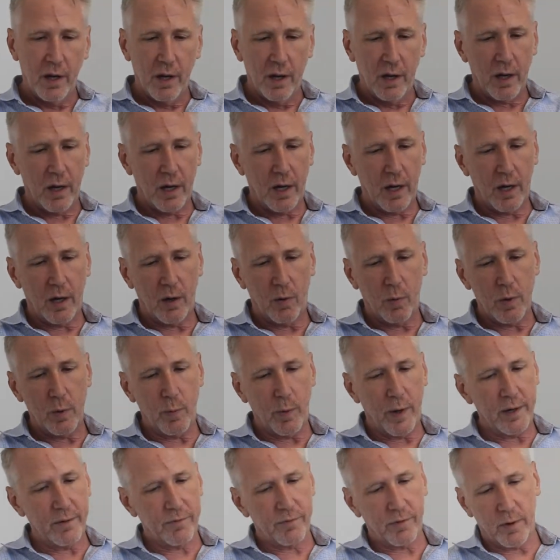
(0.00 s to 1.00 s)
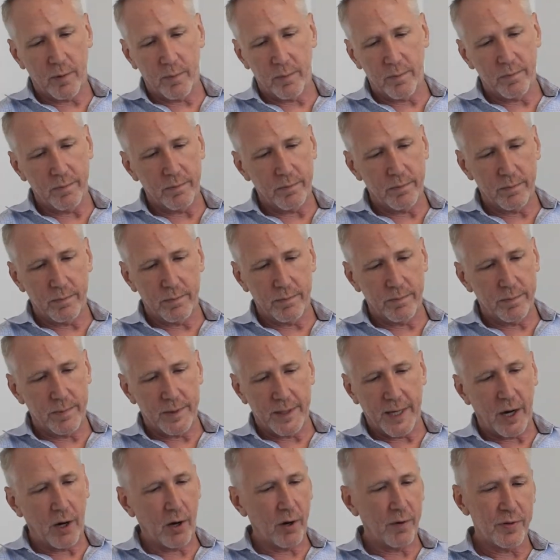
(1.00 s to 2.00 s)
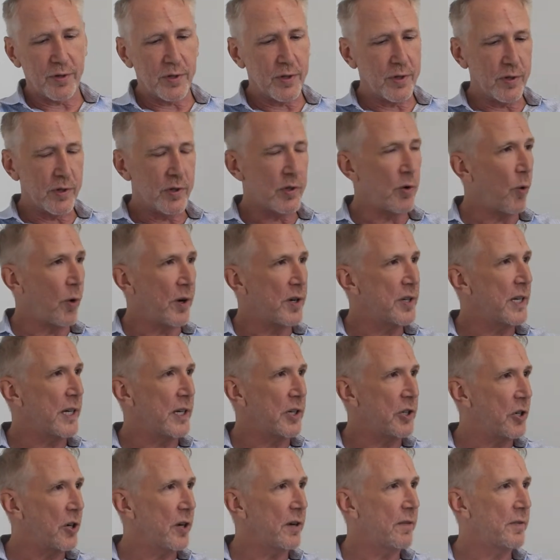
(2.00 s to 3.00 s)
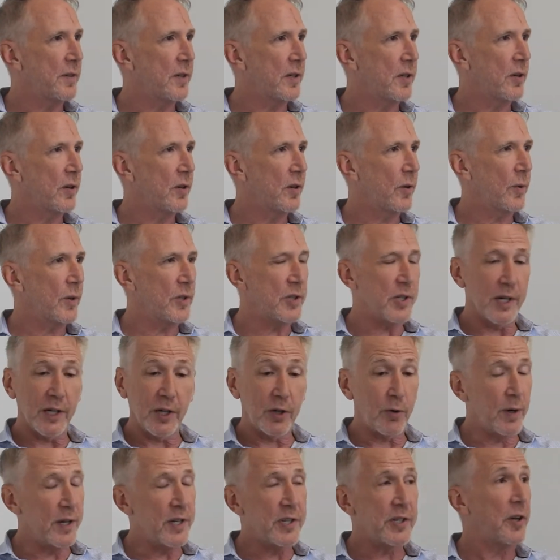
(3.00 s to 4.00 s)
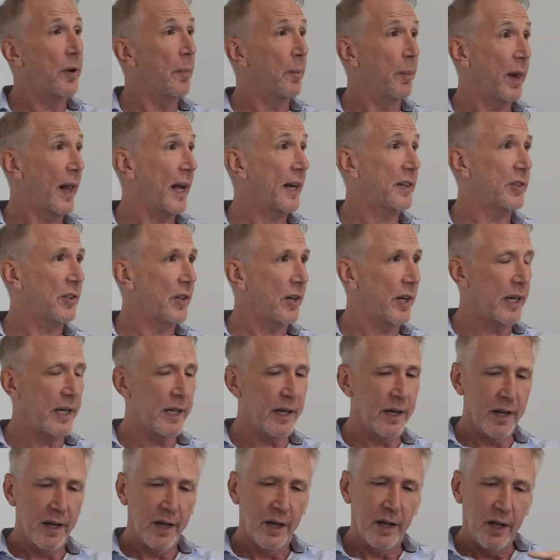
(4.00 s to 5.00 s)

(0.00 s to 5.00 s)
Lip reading: We went from tariffs to sourcing shift, which increased complexity.